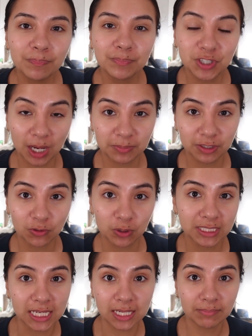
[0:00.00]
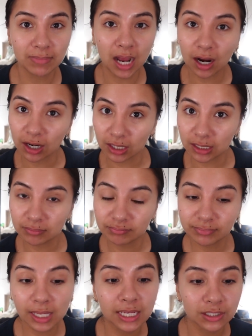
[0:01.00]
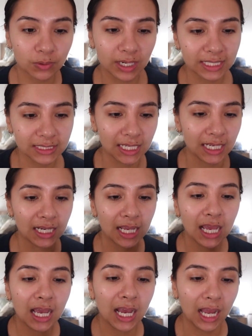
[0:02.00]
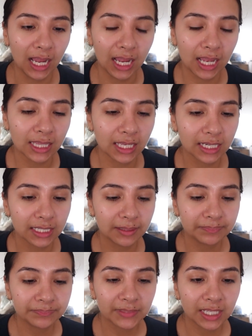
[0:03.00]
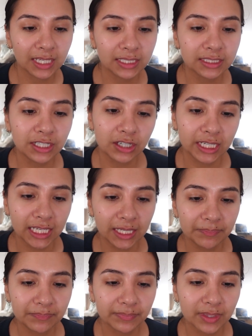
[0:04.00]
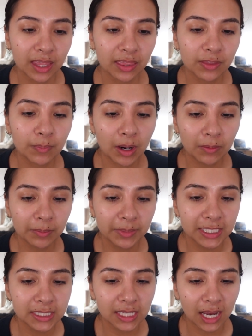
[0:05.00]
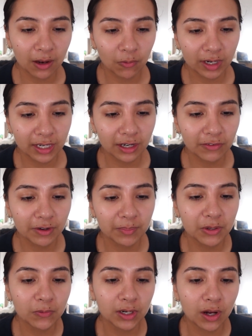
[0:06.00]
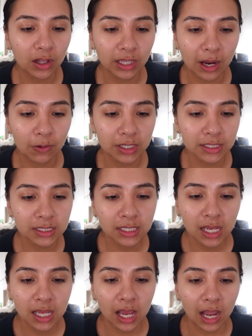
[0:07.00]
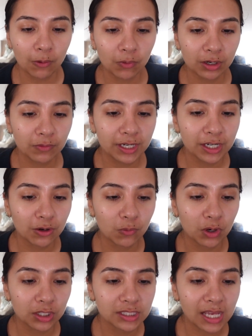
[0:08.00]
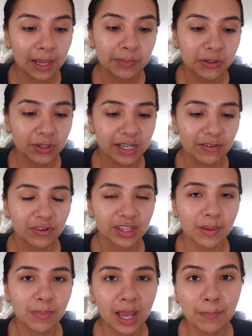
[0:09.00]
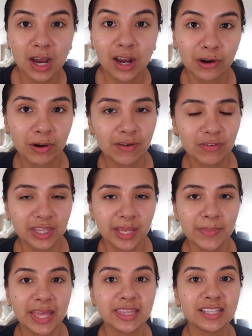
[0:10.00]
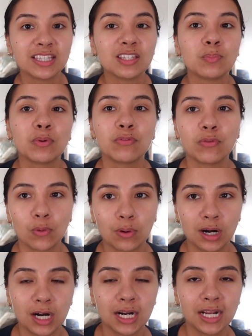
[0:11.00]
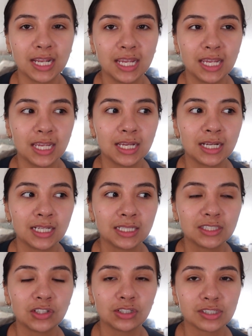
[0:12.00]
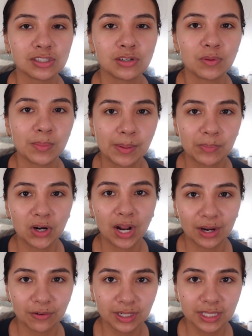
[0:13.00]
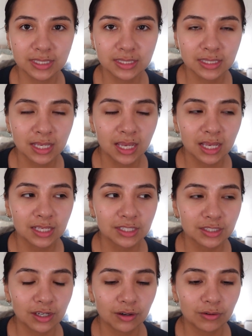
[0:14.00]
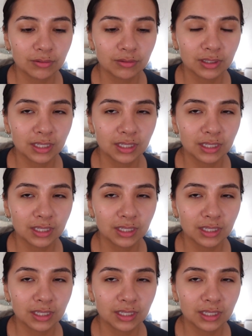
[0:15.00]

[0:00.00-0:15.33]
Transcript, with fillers: chapter 14, Hunger, page one eighteen. I highlighted, Dear E, the problem is, I want to hear from you at all hours. I want to read your words. I'm greedy for them. I'm hungry for them. And this is before he starts to remember Iris. So